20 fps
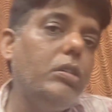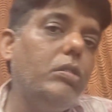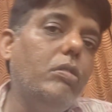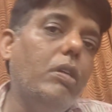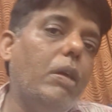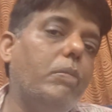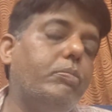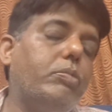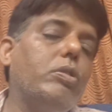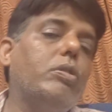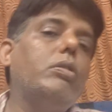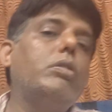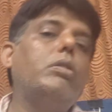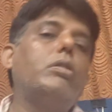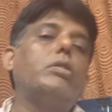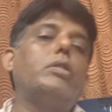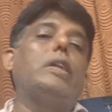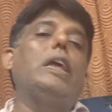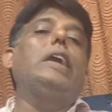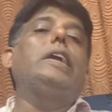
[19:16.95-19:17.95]
you have to
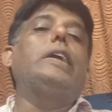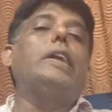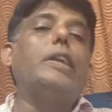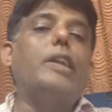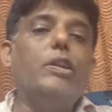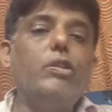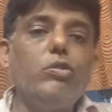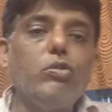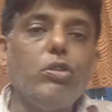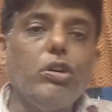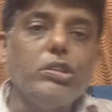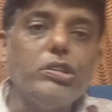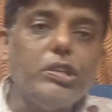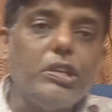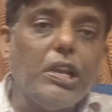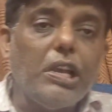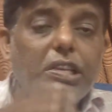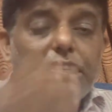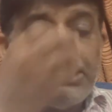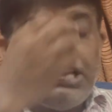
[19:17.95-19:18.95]
take it into
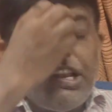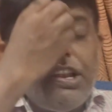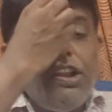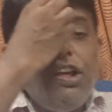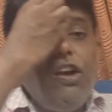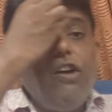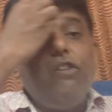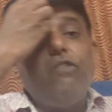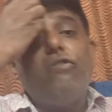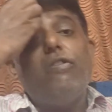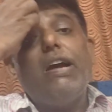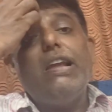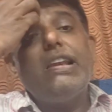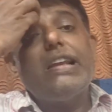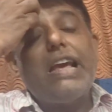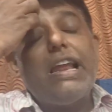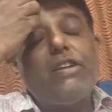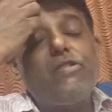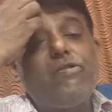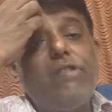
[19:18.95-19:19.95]
consideration while
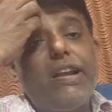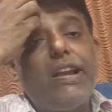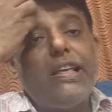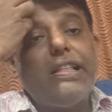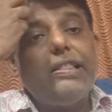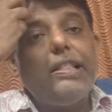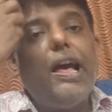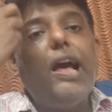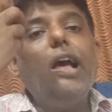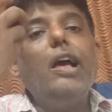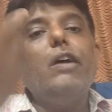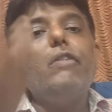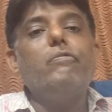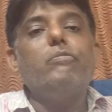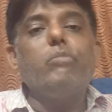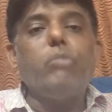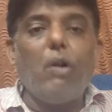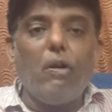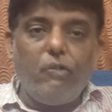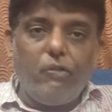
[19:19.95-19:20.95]
calculating the
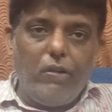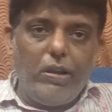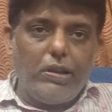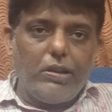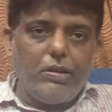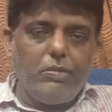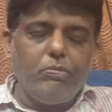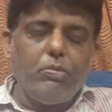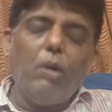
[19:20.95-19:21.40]
profit.